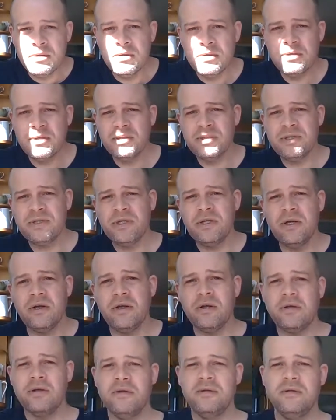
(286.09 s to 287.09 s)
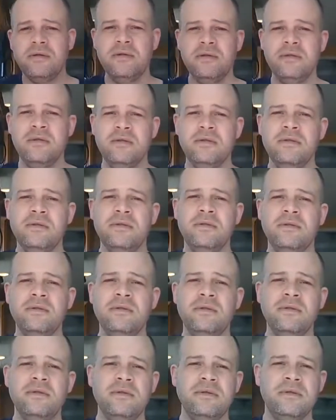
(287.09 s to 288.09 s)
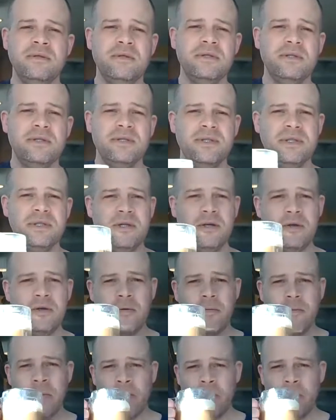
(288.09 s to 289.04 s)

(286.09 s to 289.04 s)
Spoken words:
Just chill. Just chill.